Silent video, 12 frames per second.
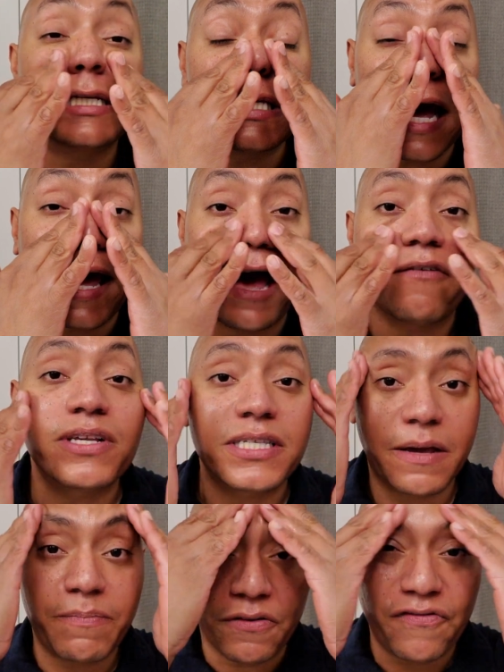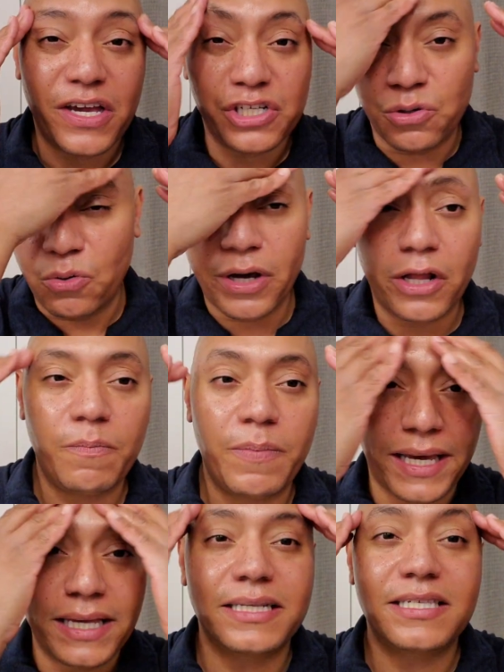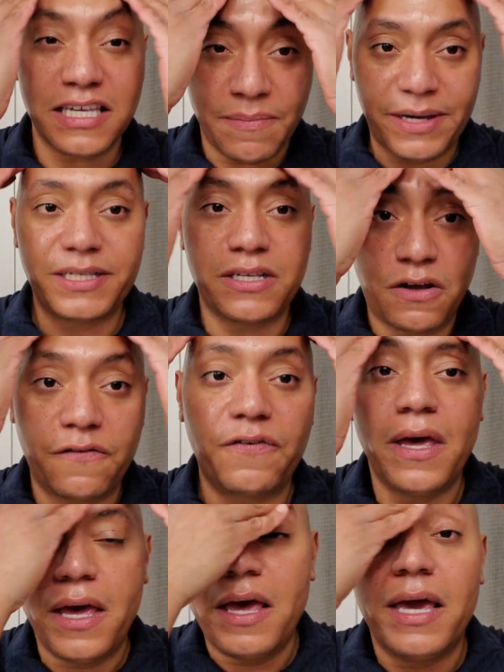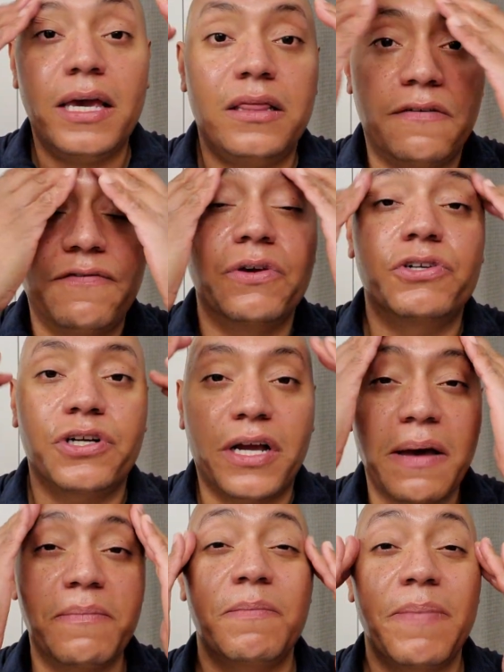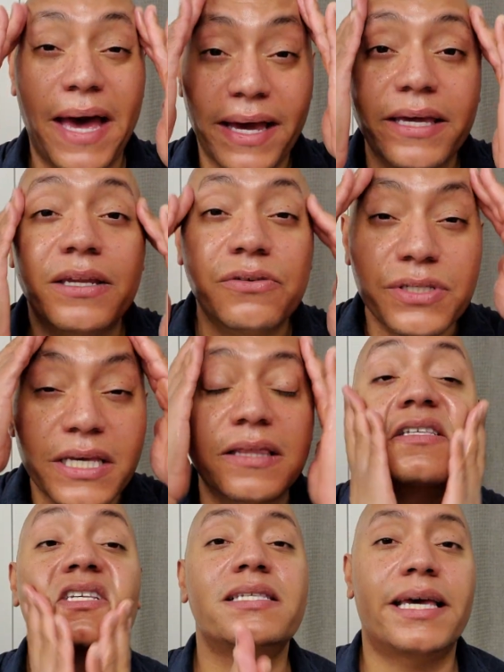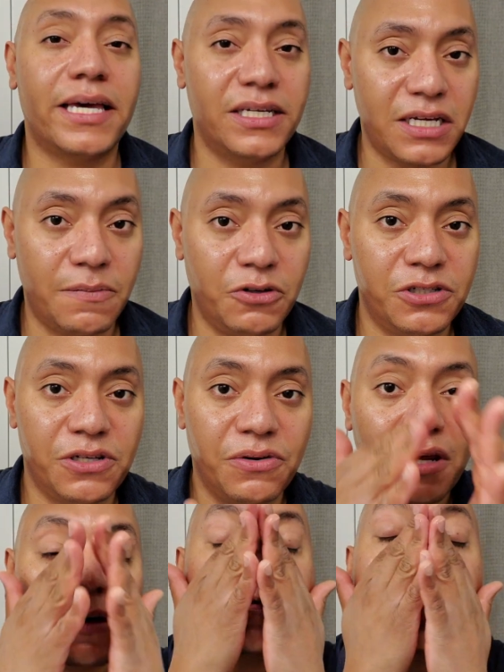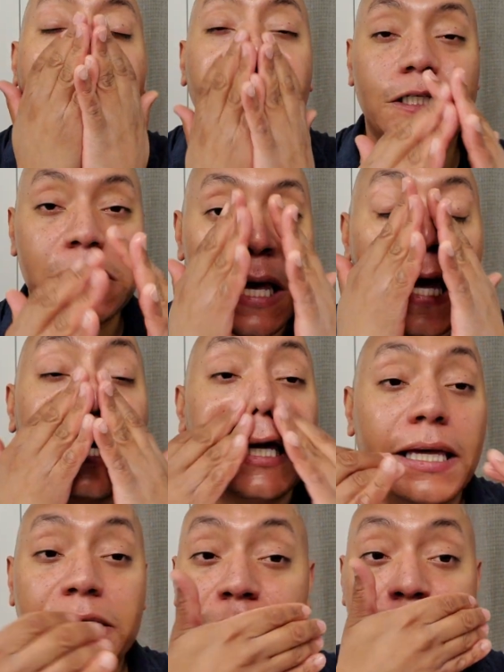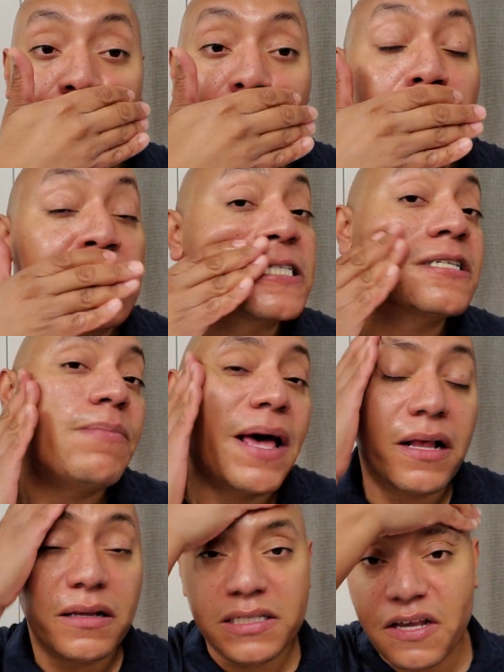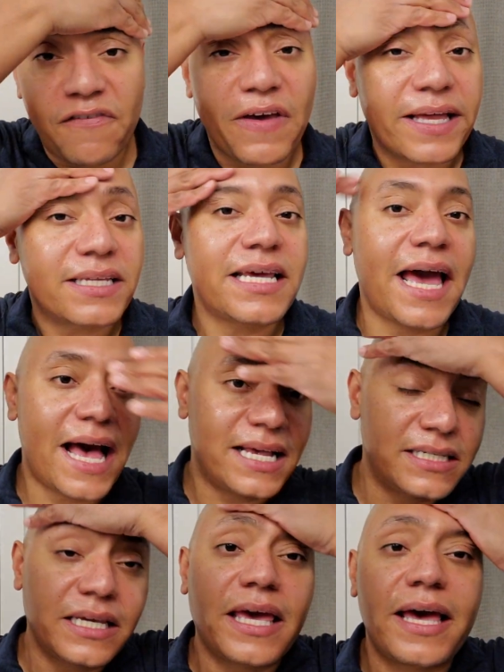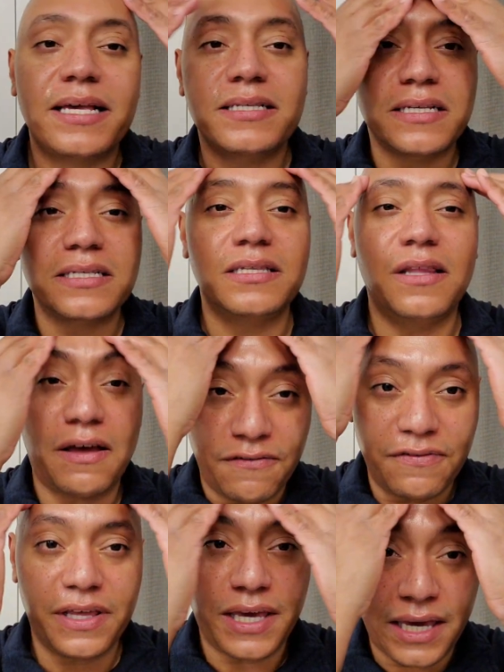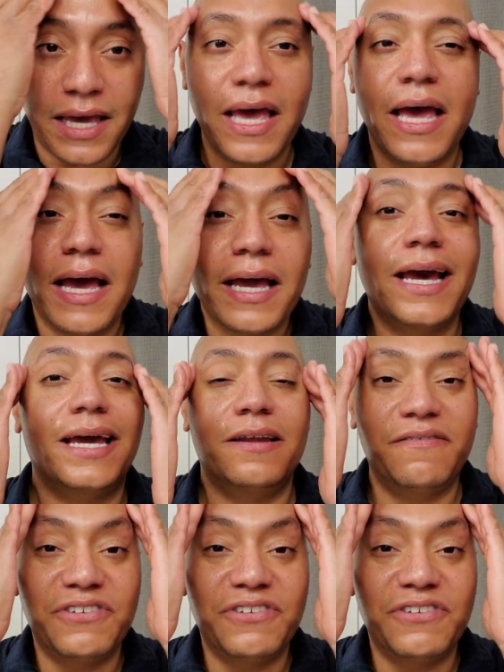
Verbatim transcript: have a separate facial oil, but I could see myself in the future coming back and using this as like a double duty, because it just smells fantastic. It has this lovely kind of